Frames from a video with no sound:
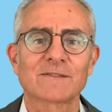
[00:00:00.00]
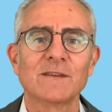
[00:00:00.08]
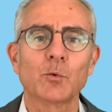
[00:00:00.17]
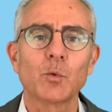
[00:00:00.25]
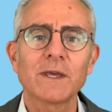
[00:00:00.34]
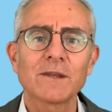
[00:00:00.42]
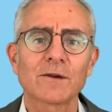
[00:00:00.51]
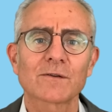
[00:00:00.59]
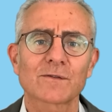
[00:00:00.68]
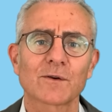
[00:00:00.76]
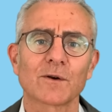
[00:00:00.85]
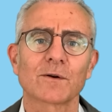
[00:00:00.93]
the winner's
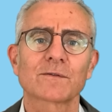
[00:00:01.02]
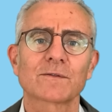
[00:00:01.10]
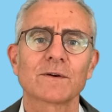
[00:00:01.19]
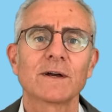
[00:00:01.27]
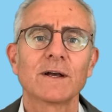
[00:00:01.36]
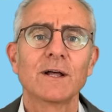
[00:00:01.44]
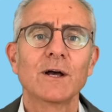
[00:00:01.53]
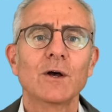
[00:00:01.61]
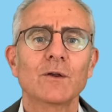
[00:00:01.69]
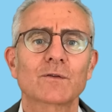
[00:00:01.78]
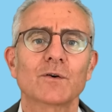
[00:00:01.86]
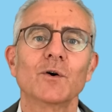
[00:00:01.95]
curse,
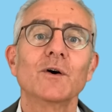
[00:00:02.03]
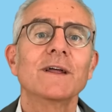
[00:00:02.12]
so